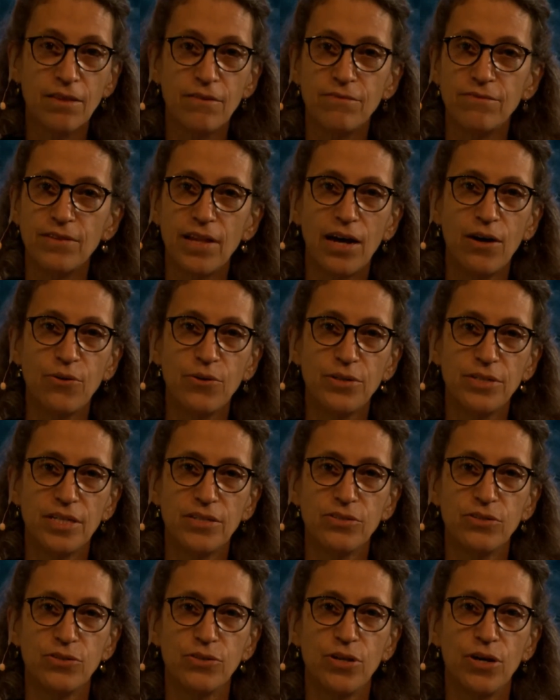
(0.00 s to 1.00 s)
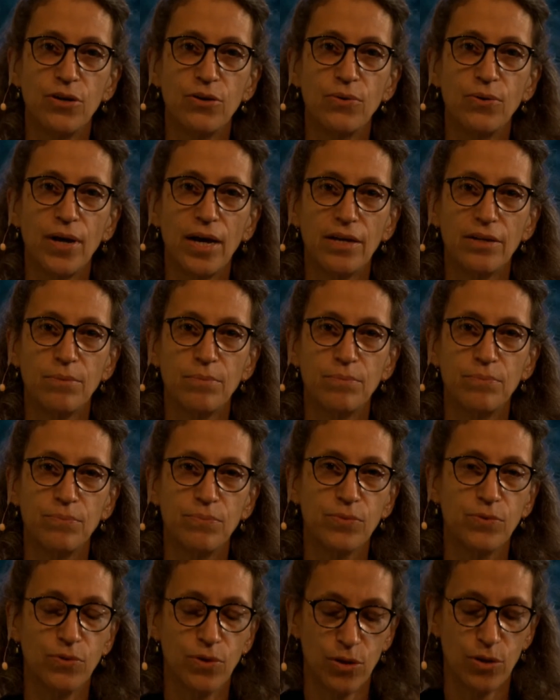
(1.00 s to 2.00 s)
The flower doesn't know how to
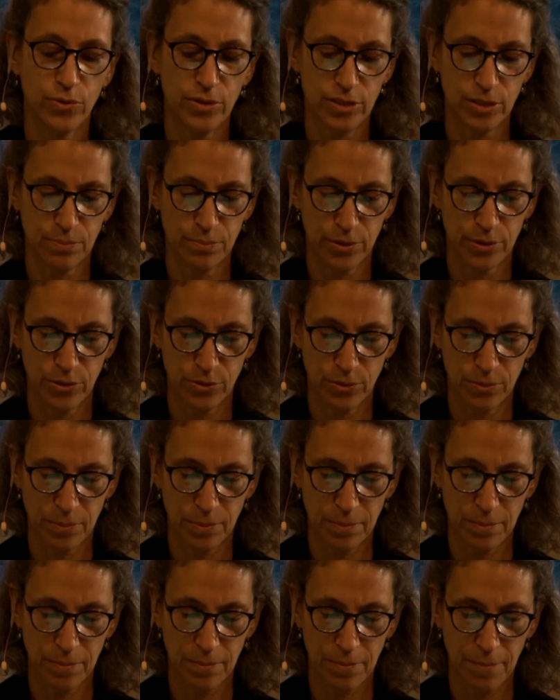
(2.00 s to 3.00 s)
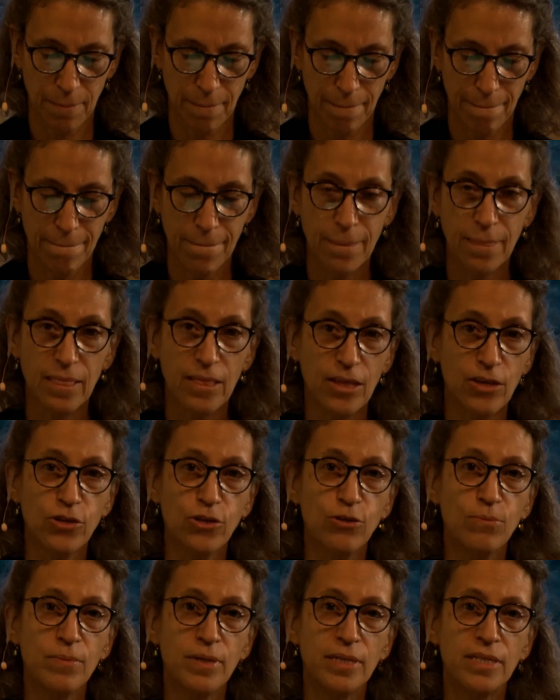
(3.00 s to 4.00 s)
grow its bloom. The
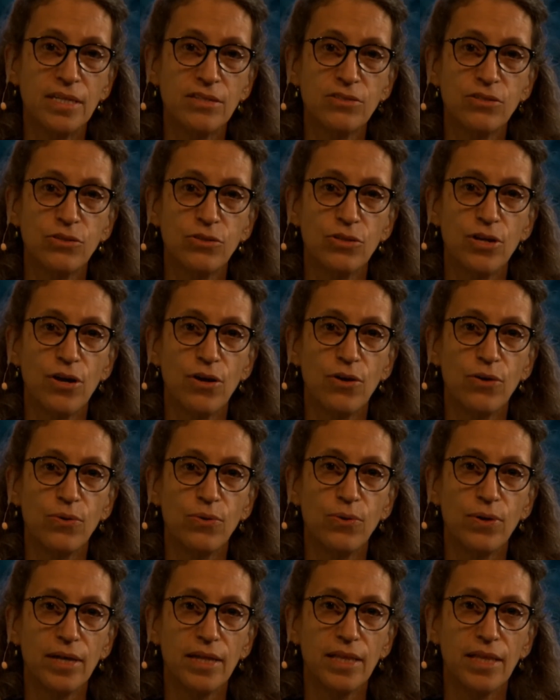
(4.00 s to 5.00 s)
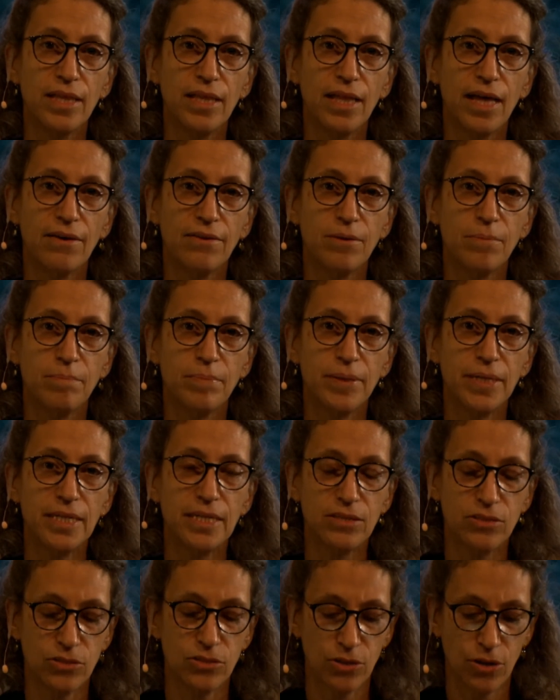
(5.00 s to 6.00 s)
human doesn't know how to
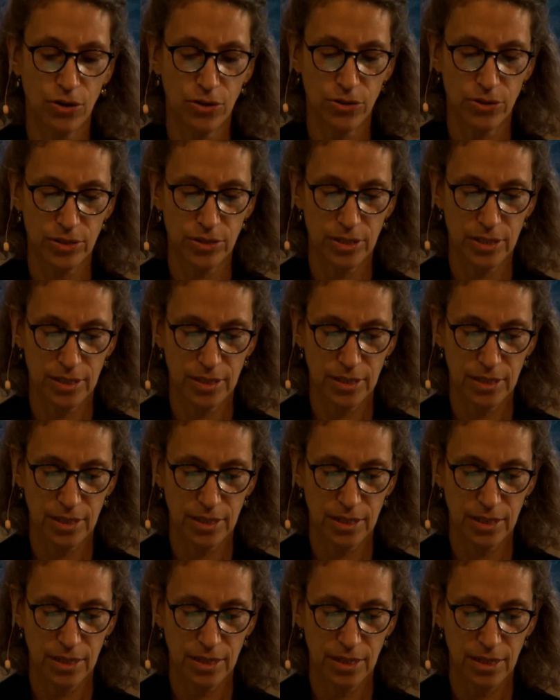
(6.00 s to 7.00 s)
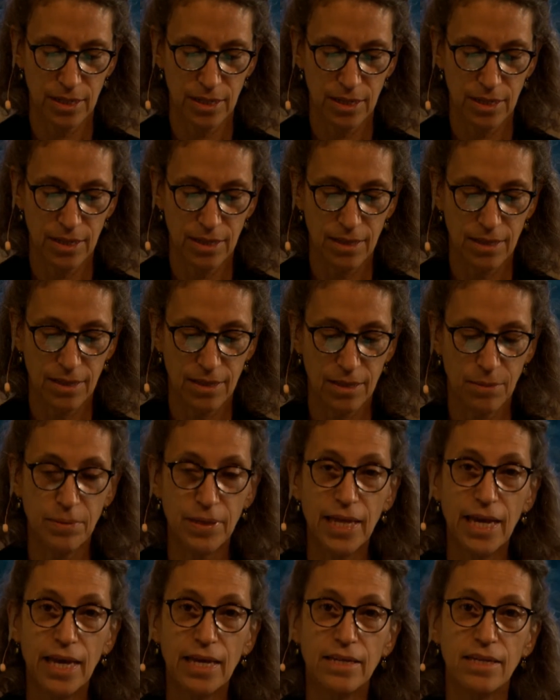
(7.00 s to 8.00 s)
beat its heart. The
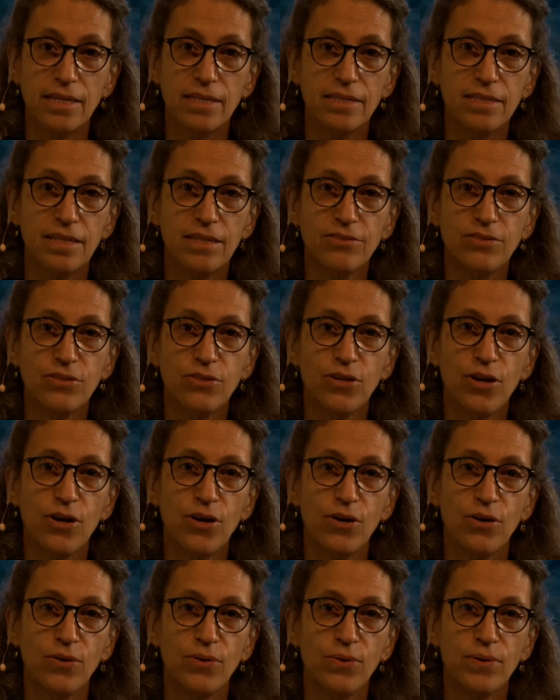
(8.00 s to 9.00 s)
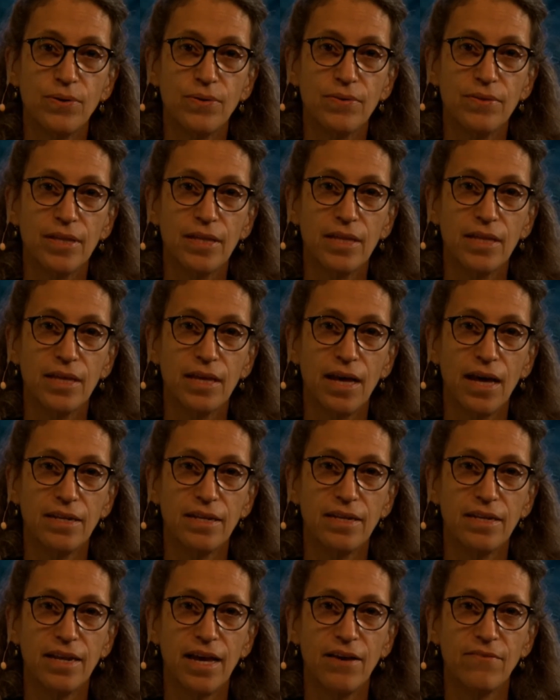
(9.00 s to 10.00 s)
planet doesn't know how
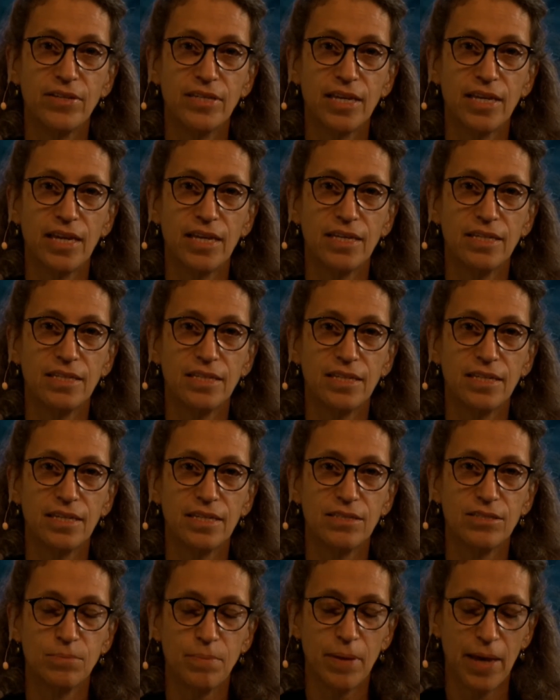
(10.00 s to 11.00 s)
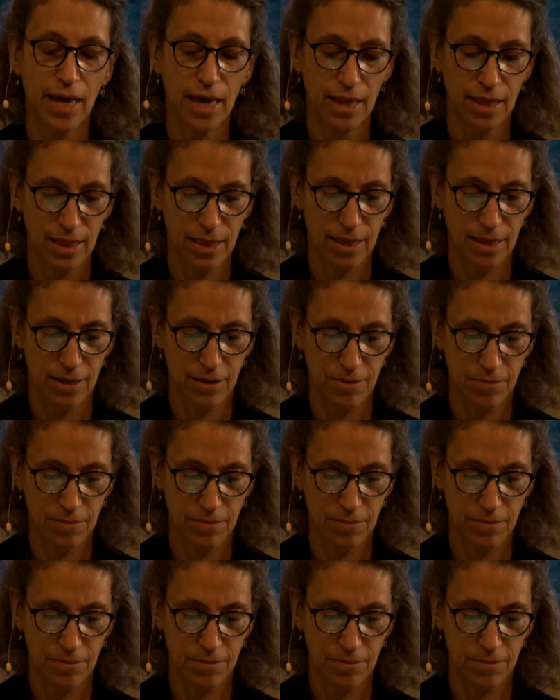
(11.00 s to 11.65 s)
to navigate its path.